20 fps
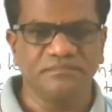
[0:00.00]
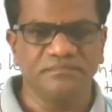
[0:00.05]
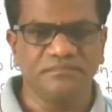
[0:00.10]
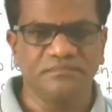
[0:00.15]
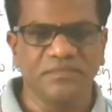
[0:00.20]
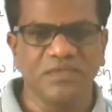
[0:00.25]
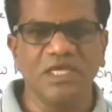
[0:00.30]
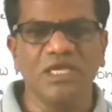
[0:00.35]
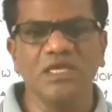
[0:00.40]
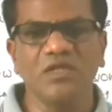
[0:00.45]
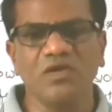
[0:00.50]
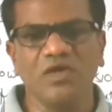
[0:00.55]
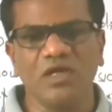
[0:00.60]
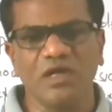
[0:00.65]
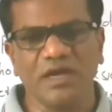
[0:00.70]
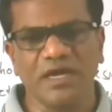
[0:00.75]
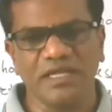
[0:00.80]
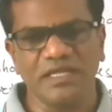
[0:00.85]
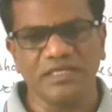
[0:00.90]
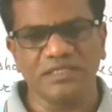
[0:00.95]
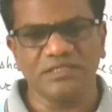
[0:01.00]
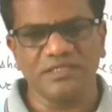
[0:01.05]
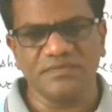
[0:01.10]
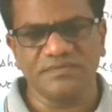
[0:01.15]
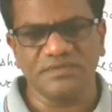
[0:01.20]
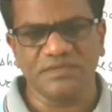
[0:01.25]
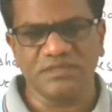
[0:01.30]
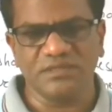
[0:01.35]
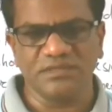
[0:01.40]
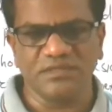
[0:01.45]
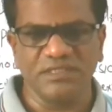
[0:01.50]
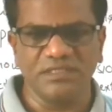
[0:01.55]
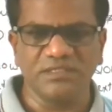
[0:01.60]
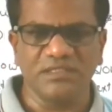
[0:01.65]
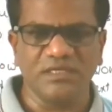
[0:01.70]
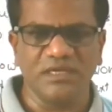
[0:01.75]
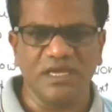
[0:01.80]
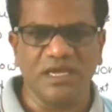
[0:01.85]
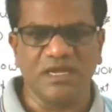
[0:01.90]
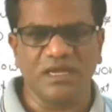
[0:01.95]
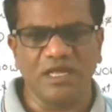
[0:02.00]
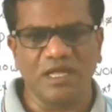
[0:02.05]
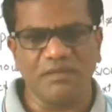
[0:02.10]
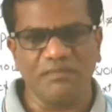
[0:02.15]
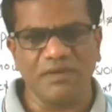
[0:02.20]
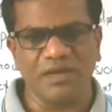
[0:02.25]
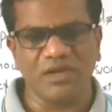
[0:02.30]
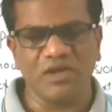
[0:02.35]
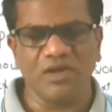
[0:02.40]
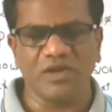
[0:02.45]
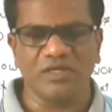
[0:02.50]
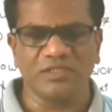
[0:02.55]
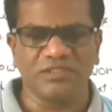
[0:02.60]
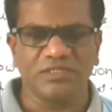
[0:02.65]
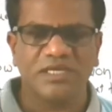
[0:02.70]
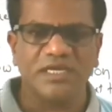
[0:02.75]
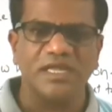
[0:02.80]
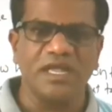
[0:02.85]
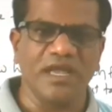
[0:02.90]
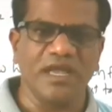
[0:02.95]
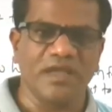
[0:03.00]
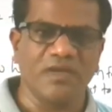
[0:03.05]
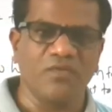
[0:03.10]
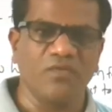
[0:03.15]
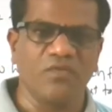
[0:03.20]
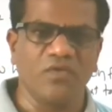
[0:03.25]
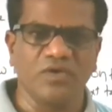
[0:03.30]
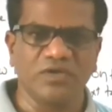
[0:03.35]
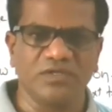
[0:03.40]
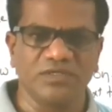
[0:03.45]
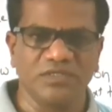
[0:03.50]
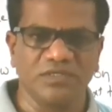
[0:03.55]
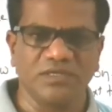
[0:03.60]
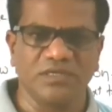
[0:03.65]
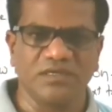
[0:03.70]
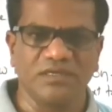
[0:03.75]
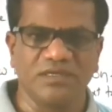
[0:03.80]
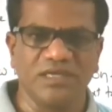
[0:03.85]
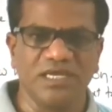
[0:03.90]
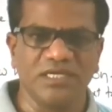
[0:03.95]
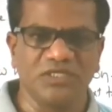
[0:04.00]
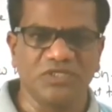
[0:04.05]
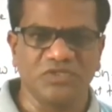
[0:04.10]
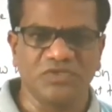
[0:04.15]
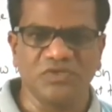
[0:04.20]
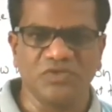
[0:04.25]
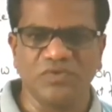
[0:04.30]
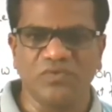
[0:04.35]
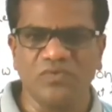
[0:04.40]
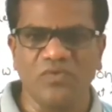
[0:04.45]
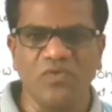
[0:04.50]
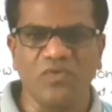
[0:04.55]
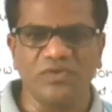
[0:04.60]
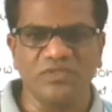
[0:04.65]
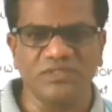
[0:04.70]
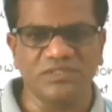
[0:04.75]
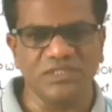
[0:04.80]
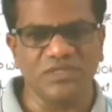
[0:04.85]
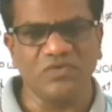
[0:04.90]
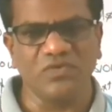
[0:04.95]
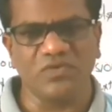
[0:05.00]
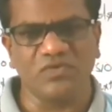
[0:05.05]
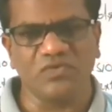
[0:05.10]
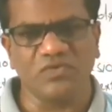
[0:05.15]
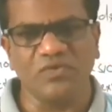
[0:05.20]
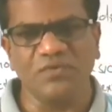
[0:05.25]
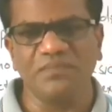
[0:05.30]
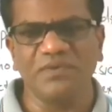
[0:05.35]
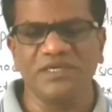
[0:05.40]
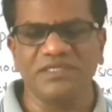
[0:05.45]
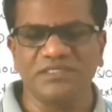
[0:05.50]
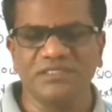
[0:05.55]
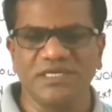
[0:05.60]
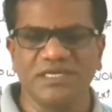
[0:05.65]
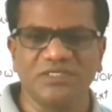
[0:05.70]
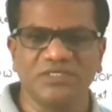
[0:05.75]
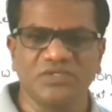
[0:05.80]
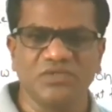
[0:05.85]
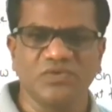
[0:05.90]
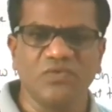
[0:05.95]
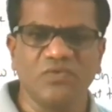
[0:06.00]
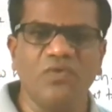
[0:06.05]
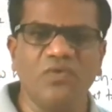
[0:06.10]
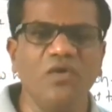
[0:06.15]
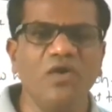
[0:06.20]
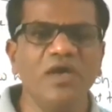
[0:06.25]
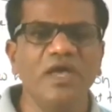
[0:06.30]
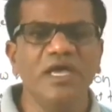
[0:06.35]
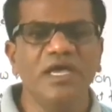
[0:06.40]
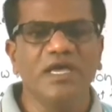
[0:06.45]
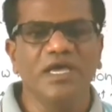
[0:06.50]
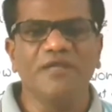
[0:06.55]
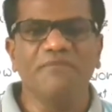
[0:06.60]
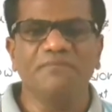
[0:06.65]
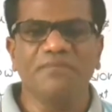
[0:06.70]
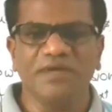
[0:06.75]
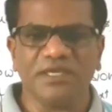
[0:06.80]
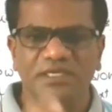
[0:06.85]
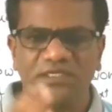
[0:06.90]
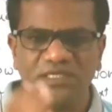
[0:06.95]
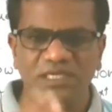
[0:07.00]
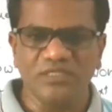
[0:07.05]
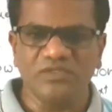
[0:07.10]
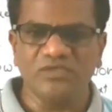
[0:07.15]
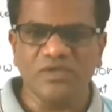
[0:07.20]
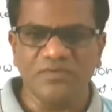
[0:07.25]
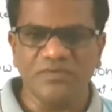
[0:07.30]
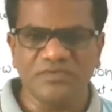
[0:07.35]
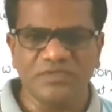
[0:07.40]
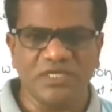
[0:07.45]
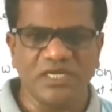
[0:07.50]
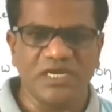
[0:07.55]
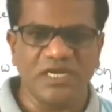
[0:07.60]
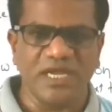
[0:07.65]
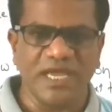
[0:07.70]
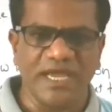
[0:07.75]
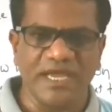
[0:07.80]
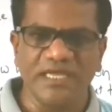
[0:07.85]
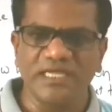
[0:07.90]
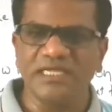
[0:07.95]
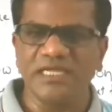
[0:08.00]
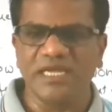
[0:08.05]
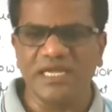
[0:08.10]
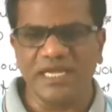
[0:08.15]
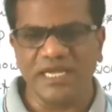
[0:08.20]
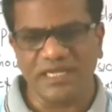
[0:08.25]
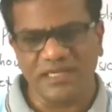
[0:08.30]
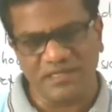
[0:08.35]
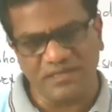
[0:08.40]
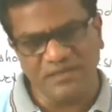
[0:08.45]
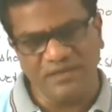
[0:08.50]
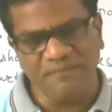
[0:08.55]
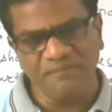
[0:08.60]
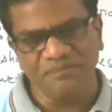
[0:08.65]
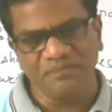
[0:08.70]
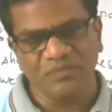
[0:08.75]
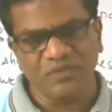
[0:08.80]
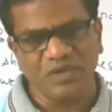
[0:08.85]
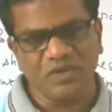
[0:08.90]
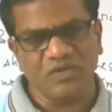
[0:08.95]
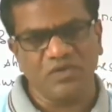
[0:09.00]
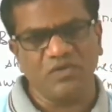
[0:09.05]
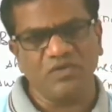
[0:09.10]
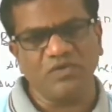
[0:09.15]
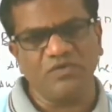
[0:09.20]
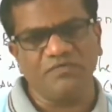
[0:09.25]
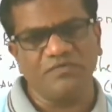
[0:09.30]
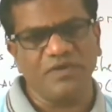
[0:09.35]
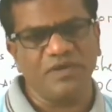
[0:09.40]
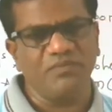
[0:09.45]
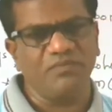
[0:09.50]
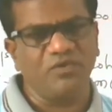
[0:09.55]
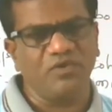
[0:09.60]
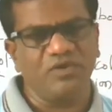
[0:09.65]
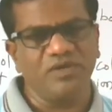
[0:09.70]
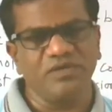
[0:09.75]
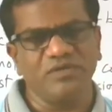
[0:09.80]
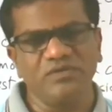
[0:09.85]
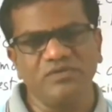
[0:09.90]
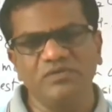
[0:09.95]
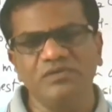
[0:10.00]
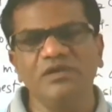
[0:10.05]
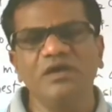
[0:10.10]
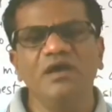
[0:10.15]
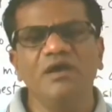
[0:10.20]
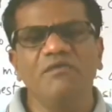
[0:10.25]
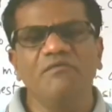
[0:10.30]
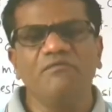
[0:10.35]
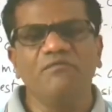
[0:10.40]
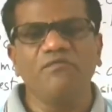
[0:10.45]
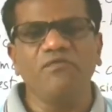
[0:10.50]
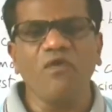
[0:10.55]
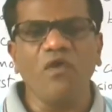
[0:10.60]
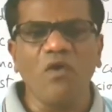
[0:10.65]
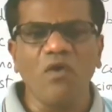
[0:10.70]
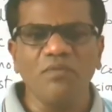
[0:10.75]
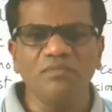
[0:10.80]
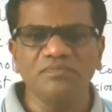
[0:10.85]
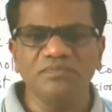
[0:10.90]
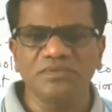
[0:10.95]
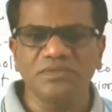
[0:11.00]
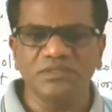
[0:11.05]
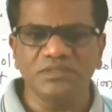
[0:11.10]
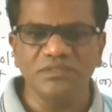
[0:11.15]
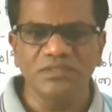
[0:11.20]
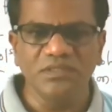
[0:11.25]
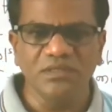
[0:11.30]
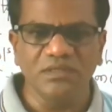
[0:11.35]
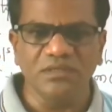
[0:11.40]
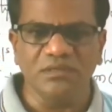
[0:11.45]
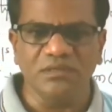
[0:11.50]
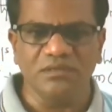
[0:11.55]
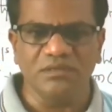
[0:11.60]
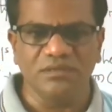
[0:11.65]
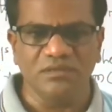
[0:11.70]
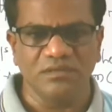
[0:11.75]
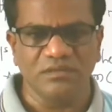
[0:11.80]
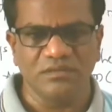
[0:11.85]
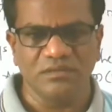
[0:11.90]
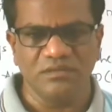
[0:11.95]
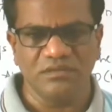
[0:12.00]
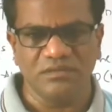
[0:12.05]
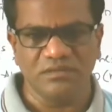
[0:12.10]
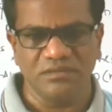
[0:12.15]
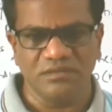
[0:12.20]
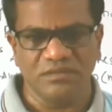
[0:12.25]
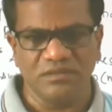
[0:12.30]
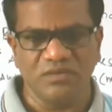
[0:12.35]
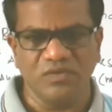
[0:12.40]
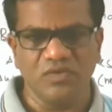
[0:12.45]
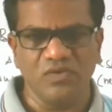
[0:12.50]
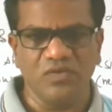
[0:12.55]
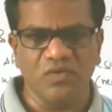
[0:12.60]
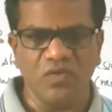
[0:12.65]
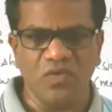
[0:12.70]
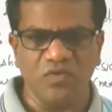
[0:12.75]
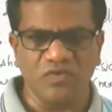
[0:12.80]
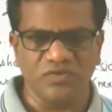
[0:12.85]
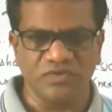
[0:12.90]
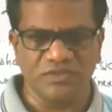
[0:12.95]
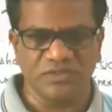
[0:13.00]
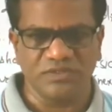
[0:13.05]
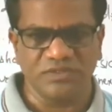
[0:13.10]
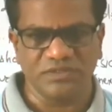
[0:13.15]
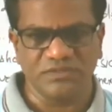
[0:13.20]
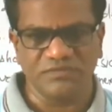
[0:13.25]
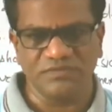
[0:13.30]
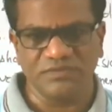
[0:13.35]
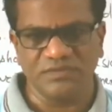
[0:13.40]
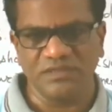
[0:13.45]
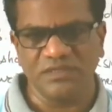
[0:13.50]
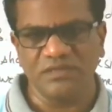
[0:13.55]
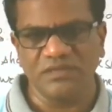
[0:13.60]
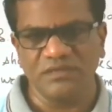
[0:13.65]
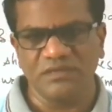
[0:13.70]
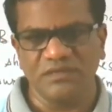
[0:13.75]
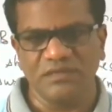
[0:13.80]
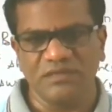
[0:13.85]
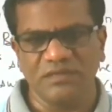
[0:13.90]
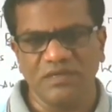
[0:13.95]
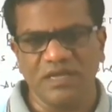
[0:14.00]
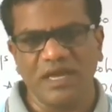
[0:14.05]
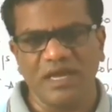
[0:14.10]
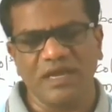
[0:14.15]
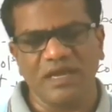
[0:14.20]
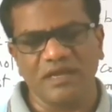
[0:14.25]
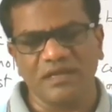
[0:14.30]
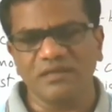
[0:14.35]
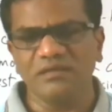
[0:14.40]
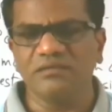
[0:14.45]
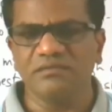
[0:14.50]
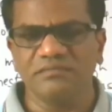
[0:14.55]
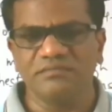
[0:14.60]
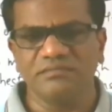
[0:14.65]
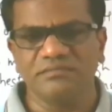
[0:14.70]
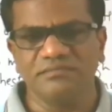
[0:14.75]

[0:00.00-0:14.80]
inorganic substances like carbon dioxide and water, H2O, CO2 plus H2O, in presence of sunlight and chlorophyll molecule forms the glucose and